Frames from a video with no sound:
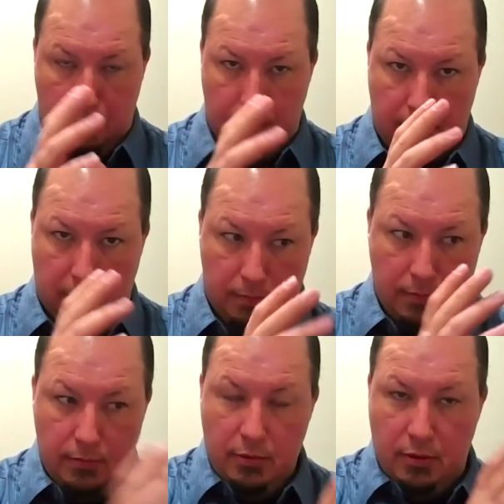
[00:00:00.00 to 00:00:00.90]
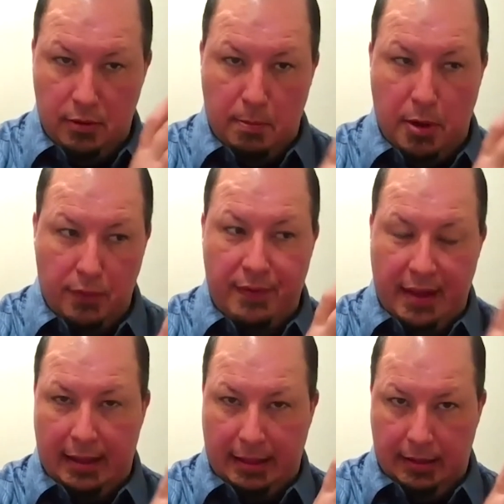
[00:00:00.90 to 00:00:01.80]
So building
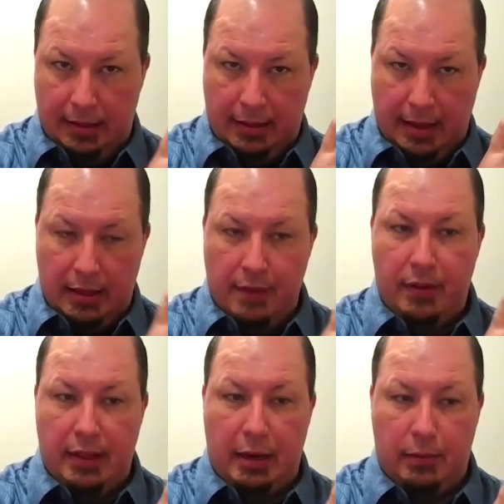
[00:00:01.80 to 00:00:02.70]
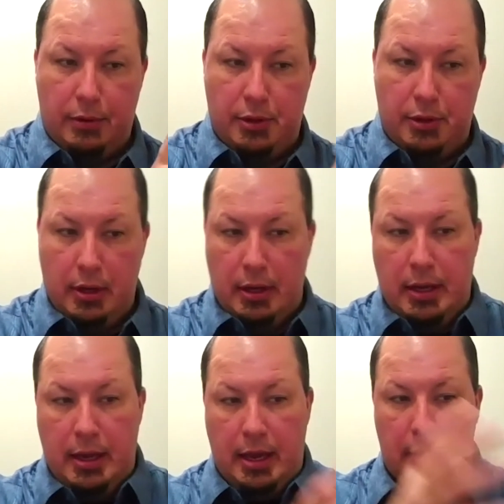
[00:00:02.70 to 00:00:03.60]
that living language
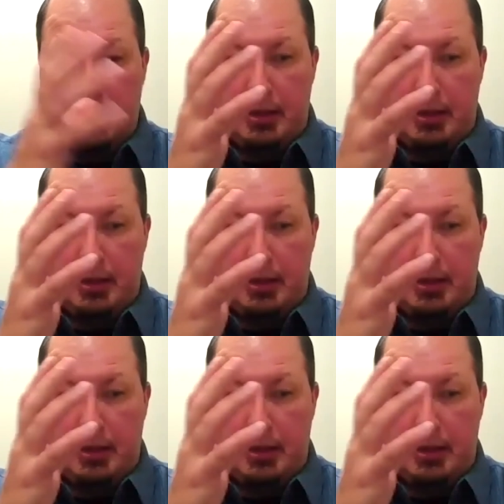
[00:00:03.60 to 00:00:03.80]
and